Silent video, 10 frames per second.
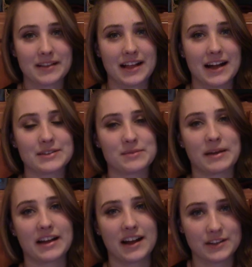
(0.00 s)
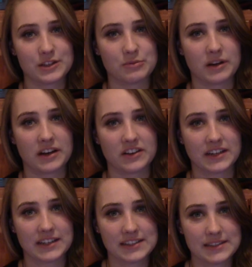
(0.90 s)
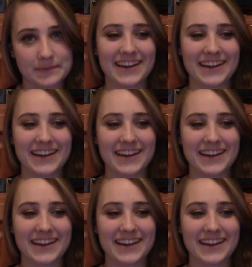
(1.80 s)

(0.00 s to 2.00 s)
class with my costume renderings.